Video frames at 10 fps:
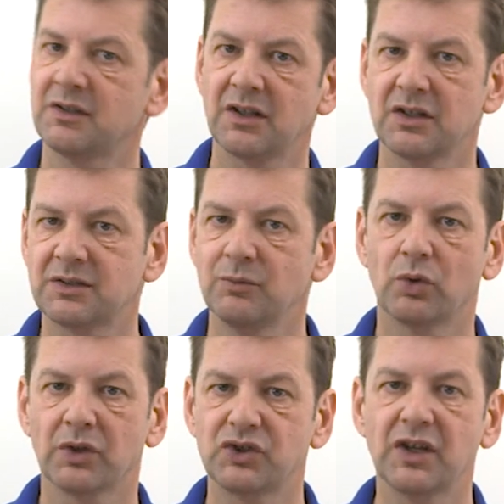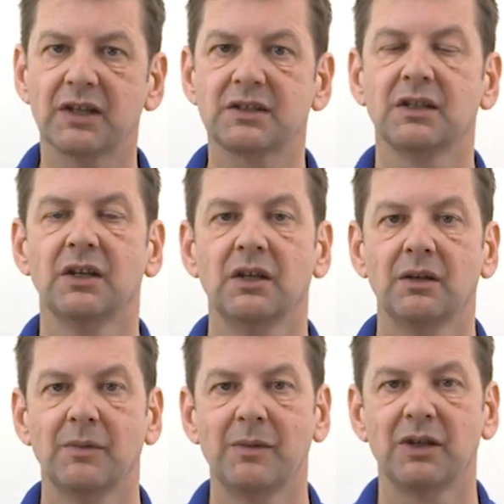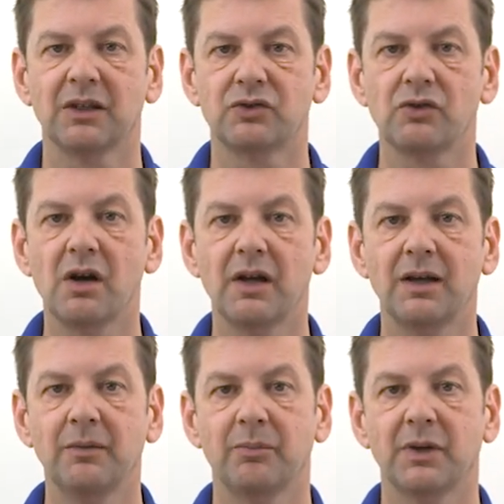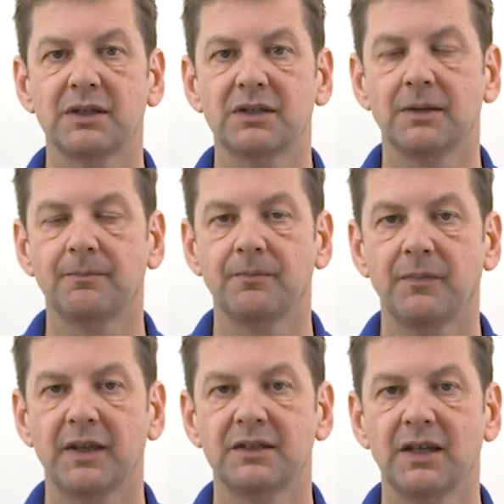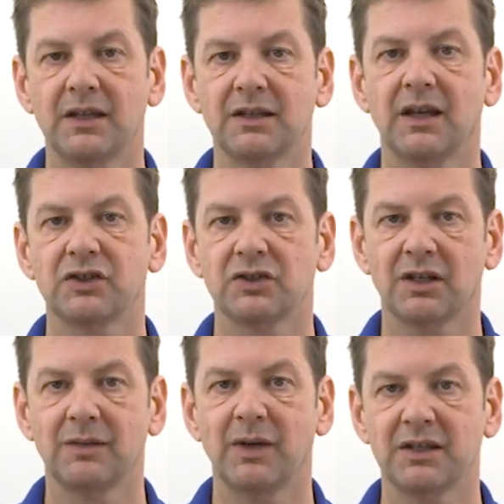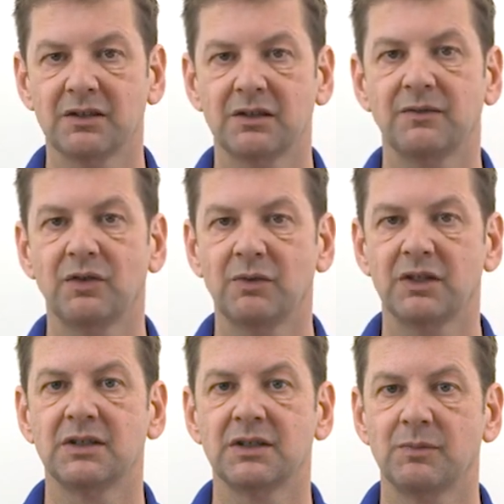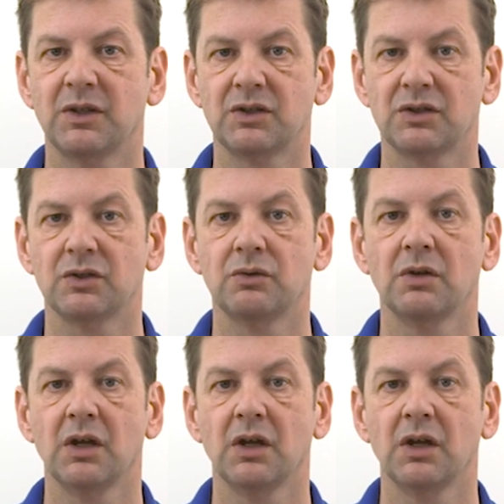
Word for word: get slightly smaller chicks, maybe a little drier, but um, they tend to hatch slightly better than if humidity's been too